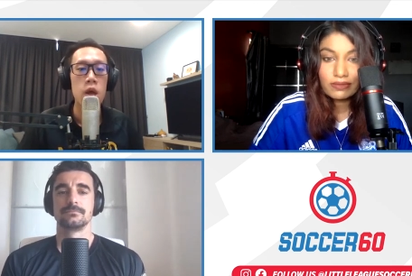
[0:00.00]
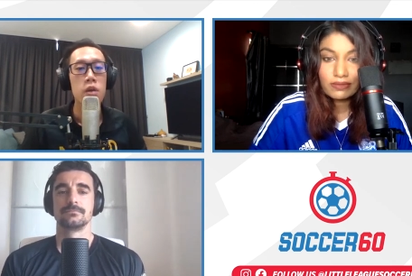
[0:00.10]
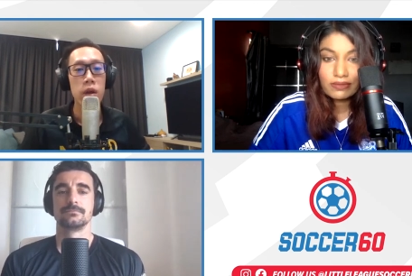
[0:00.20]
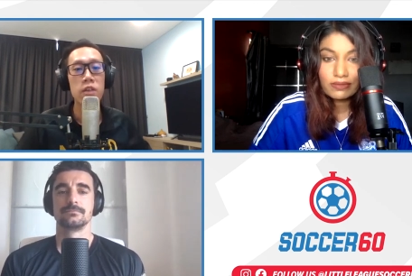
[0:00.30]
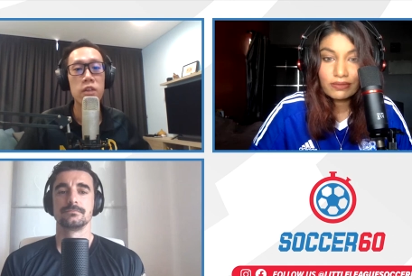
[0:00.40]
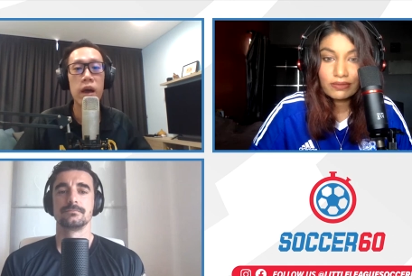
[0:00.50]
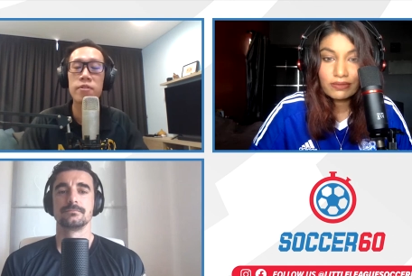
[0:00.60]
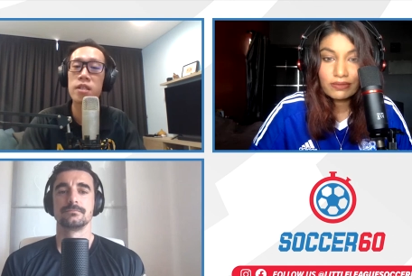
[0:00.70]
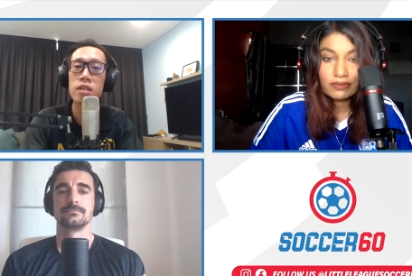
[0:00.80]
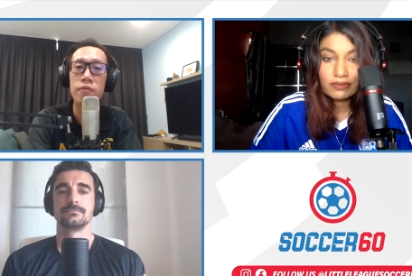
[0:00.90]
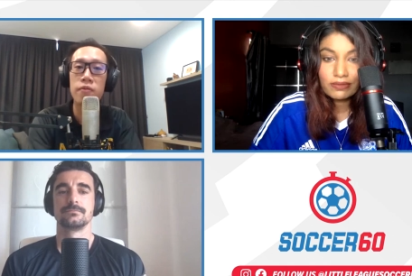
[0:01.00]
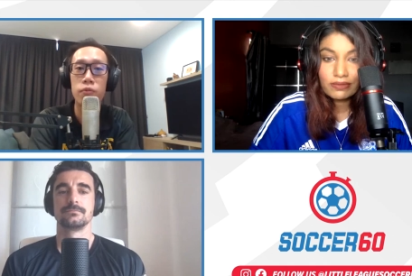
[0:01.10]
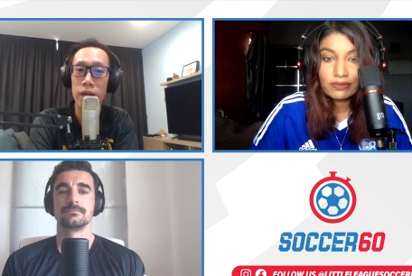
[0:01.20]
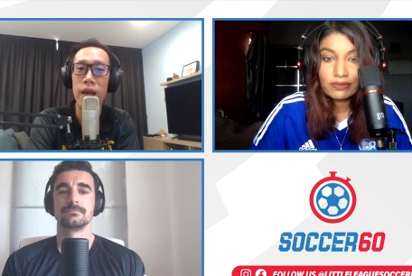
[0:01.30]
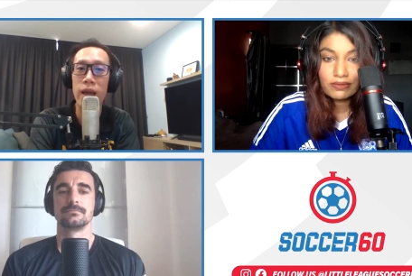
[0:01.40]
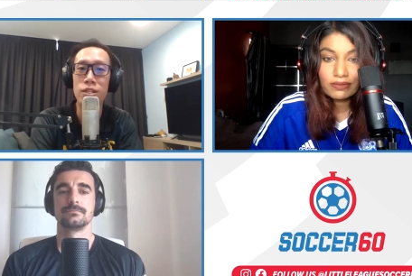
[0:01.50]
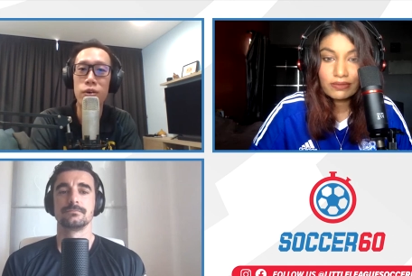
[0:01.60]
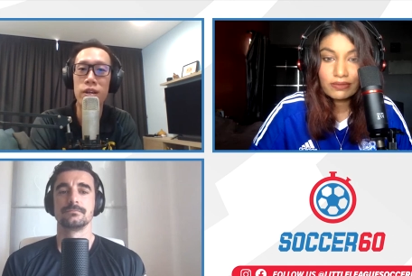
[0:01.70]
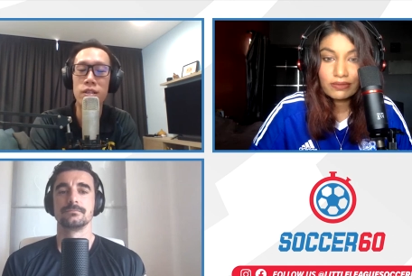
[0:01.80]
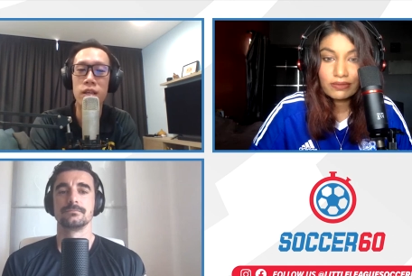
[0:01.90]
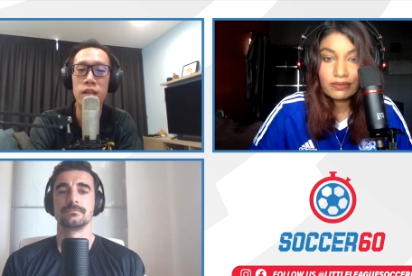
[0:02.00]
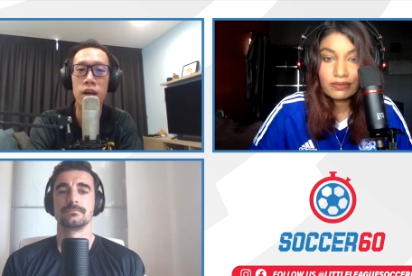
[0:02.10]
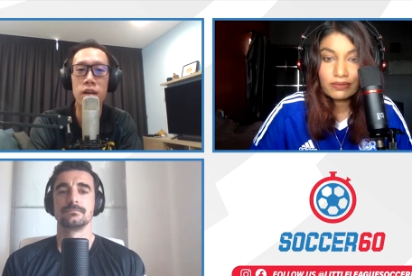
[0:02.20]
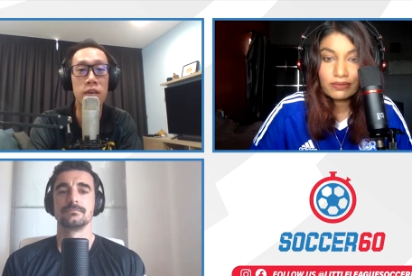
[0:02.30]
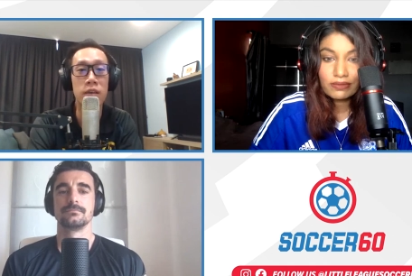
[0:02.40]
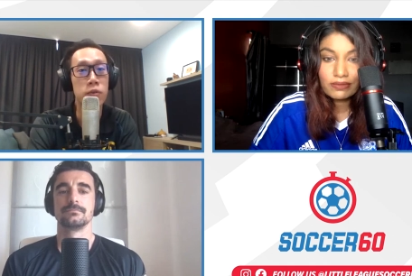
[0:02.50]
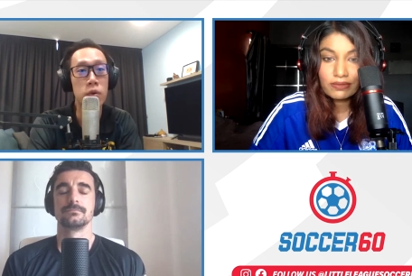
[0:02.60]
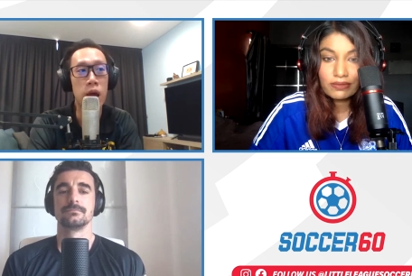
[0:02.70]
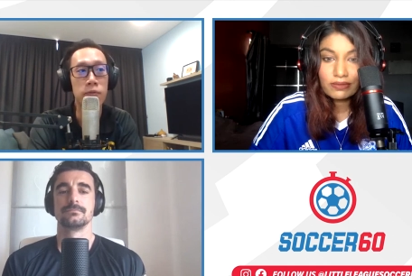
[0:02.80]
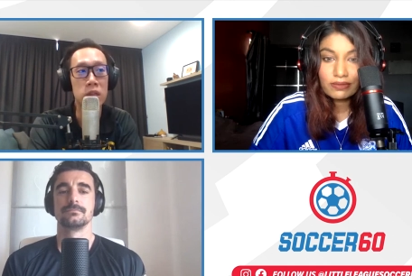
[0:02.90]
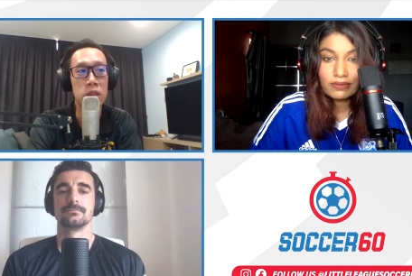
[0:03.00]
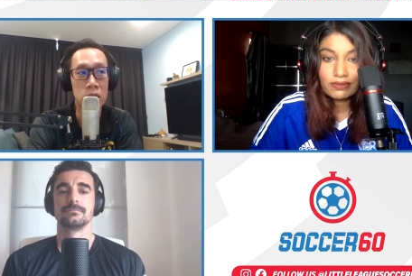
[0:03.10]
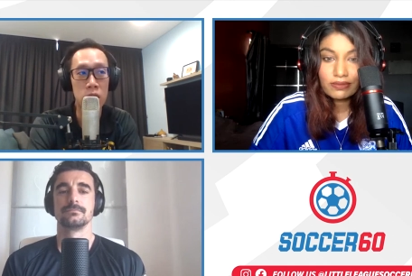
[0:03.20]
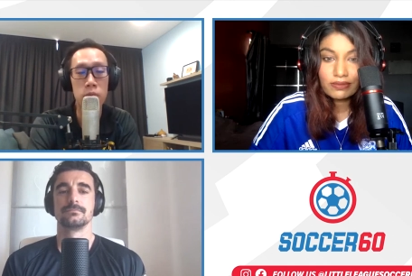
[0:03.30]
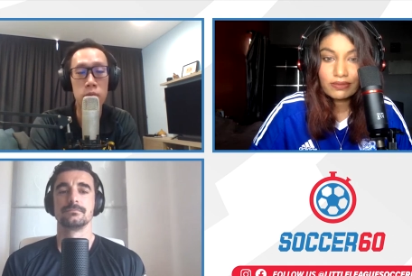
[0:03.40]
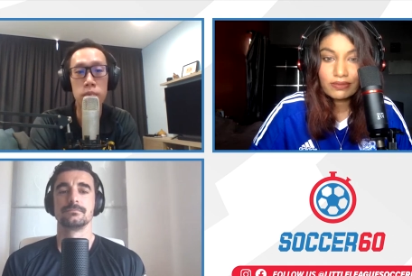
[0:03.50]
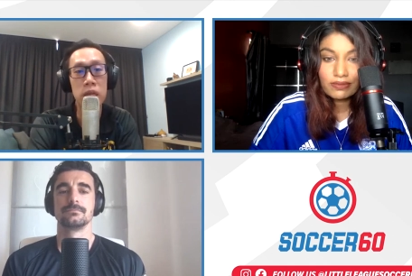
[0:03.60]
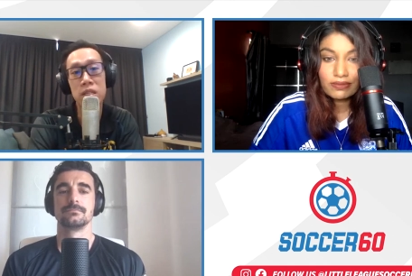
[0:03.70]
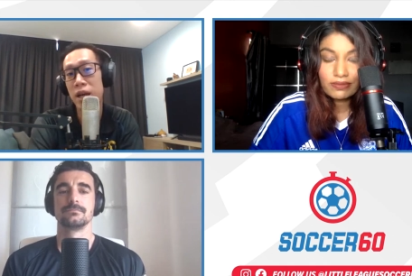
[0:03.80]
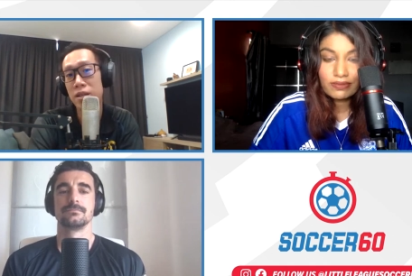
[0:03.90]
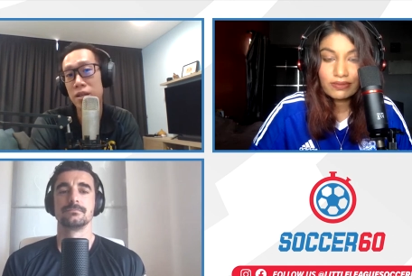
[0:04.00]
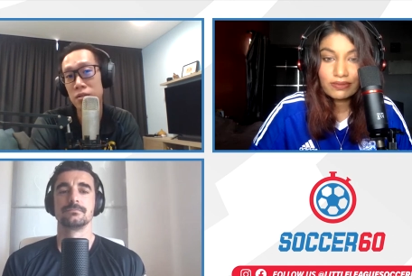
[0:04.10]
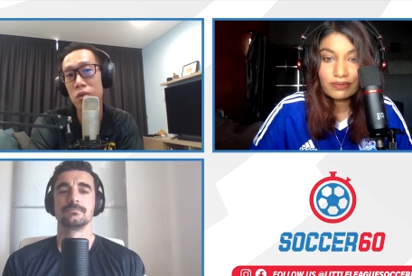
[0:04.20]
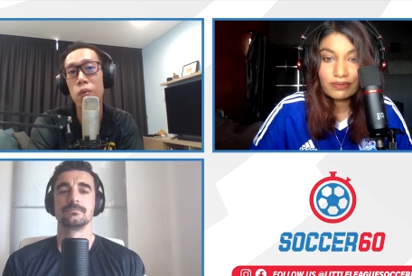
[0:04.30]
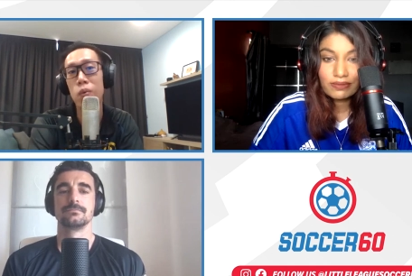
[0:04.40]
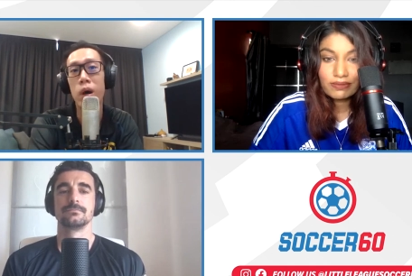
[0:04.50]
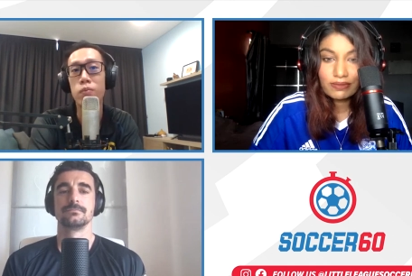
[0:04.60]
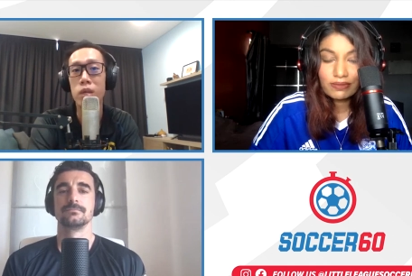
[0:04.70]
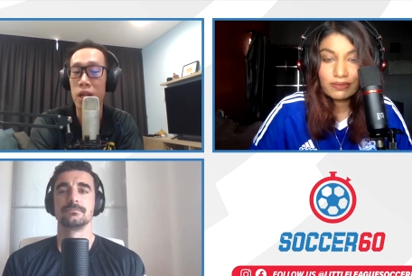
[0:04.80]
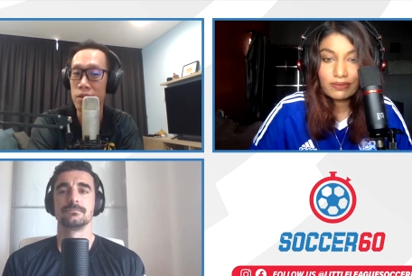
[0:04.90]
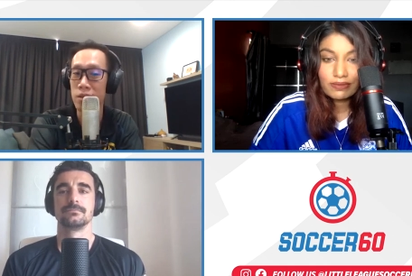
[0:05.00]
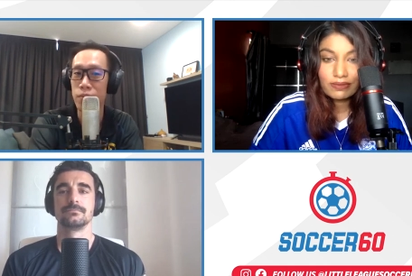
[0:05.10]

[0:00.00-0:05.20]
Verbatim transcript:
Speaker 1: Rate us 5 stars if you really enjoyed us. If you have not, please let us know what we can